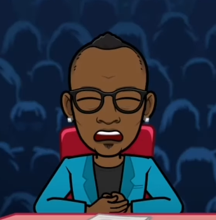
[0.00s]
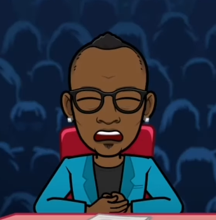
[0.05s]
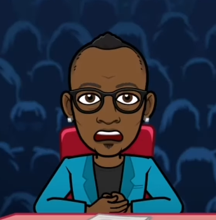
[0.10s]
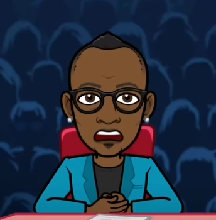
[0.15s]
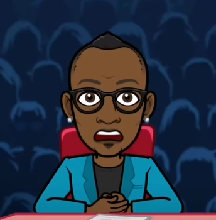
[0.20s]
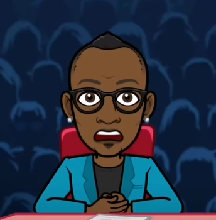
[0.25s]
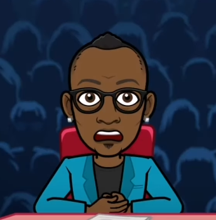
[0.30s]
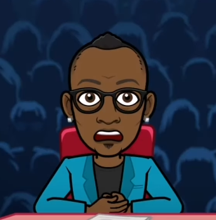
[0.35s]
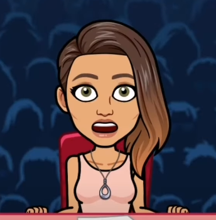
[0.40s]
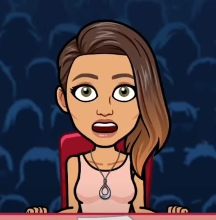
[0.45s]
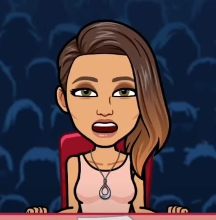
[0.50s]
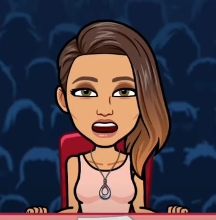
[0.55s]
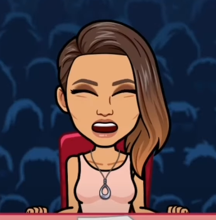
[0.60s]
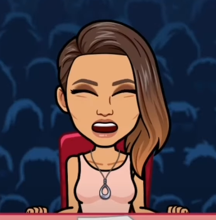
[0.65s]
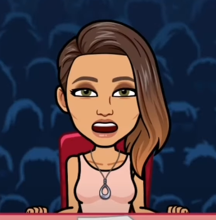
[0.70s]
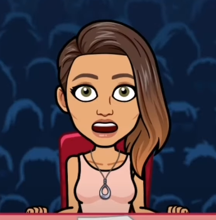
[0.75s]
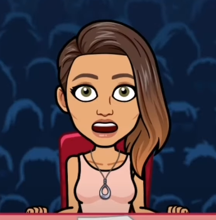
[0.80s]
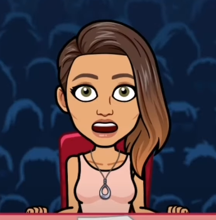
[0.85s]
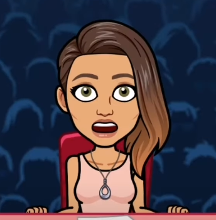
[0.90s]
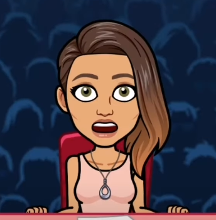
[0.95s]

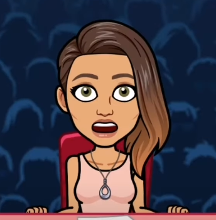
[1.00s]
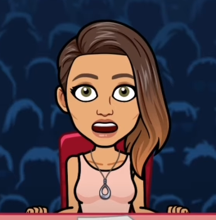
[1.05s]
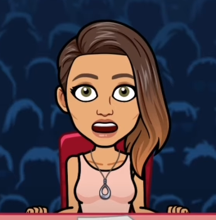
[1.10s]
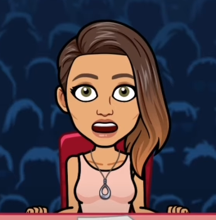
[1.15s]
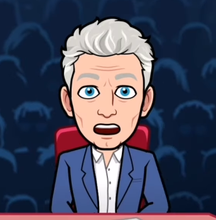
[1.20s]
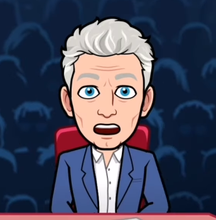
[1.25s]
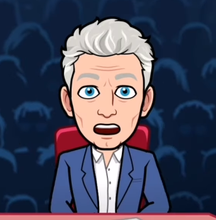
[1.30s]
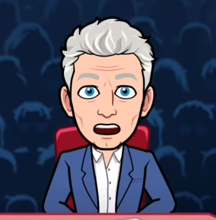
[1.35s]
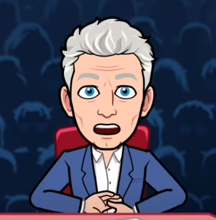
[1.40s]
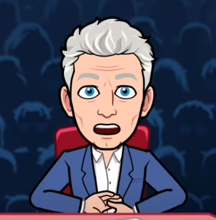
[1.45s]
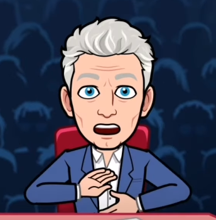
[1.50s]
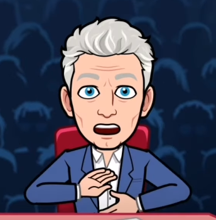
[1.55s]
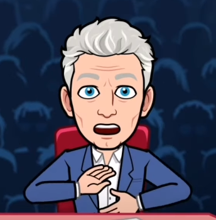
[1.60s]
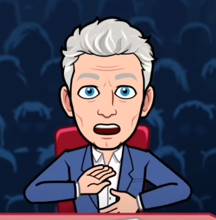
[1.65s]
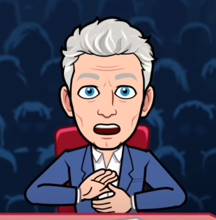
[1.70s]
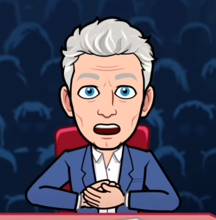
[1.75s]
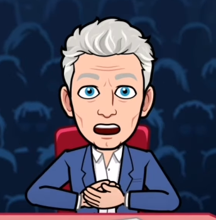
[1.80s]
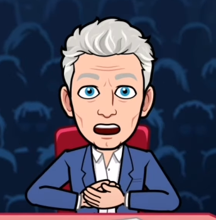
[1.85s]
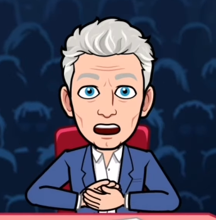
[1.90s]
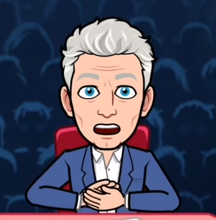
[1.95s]

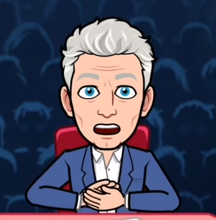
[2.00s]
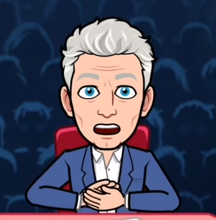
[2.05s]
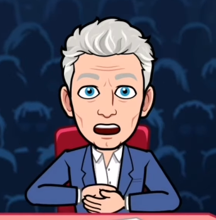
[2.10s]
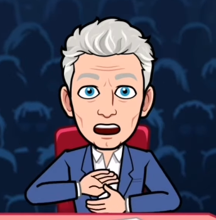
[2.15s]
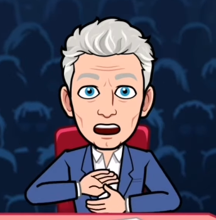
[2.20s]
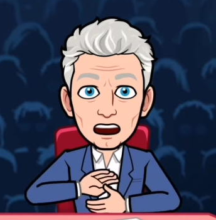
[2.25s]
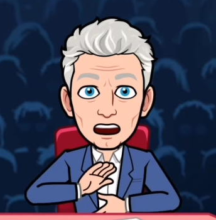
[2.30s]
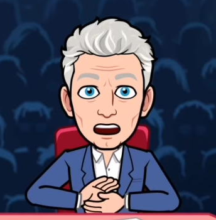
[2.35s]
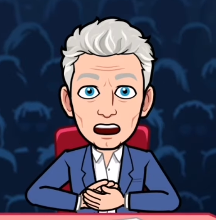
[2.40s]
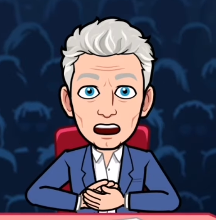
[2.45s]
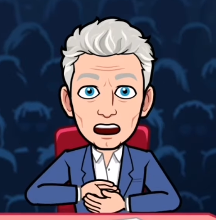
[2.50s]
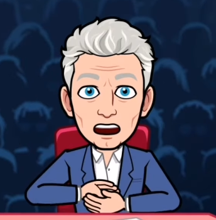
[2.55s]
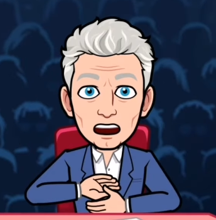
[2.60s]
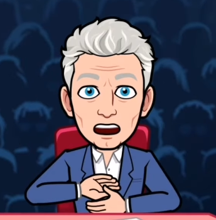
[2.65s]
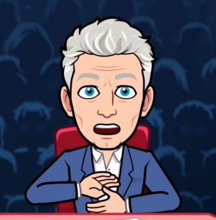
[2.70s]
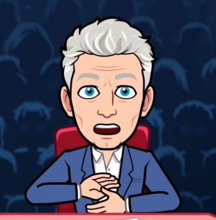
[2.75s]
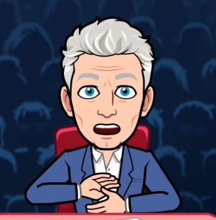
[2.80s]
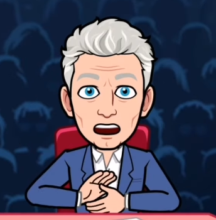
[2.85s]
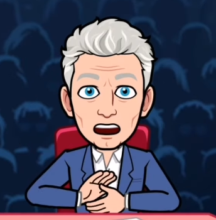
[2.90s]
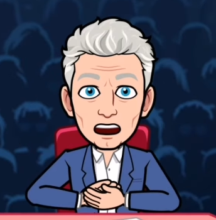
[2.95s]

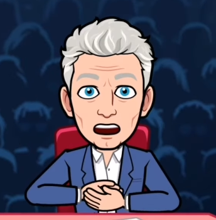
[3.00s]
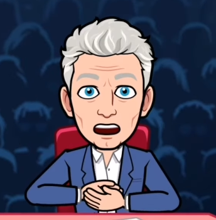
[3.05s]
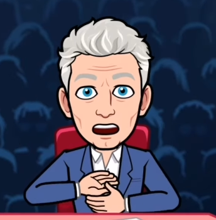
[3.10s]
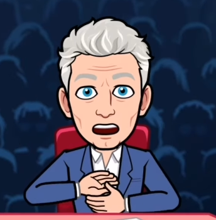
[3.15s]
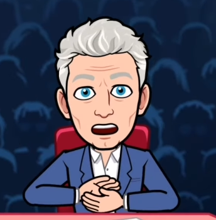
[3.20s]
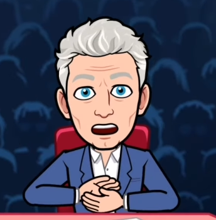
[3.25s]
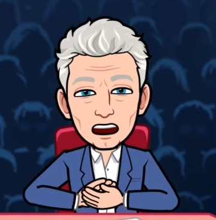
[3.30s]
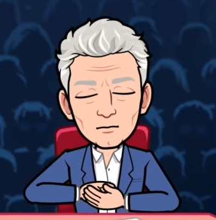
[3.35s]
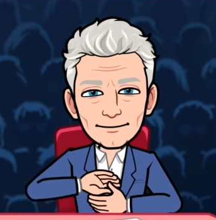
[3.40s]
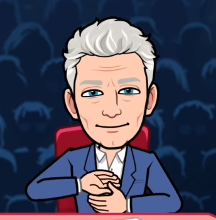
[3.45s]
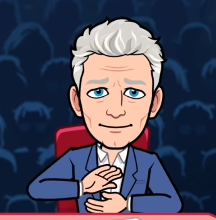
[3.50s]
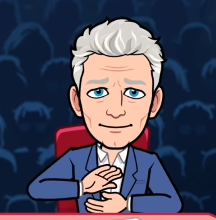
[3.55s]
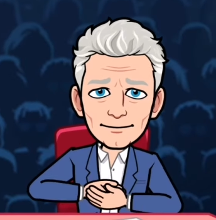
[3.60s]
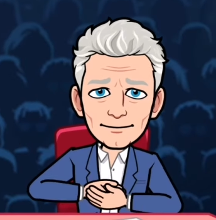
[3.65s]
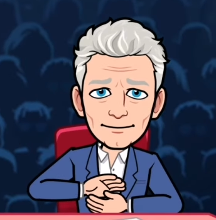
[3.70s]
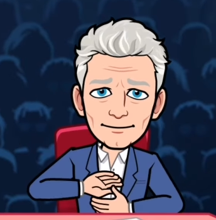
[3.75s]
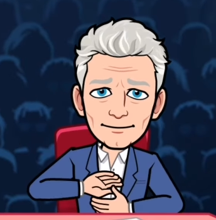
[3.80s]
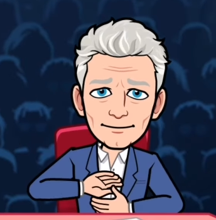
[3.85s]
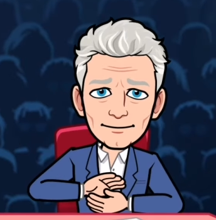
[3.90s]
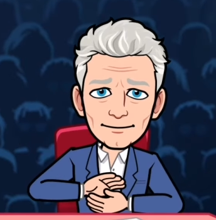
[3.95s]

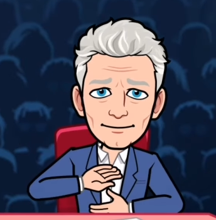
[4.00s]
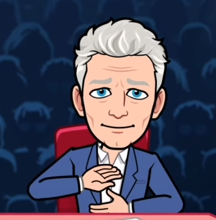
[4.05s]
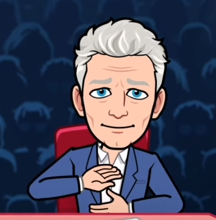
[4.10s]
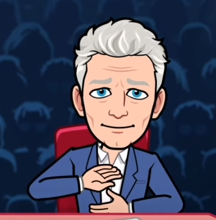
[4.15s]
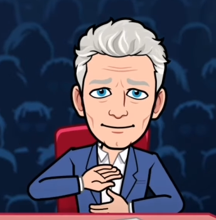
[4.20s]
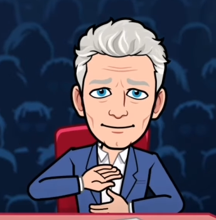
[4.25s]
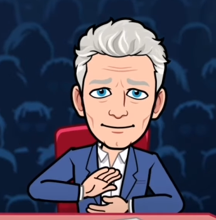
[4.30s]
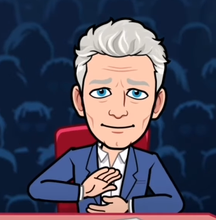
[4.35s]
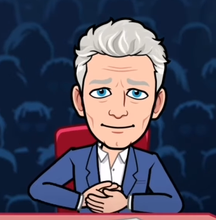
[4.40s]
Nothing is said.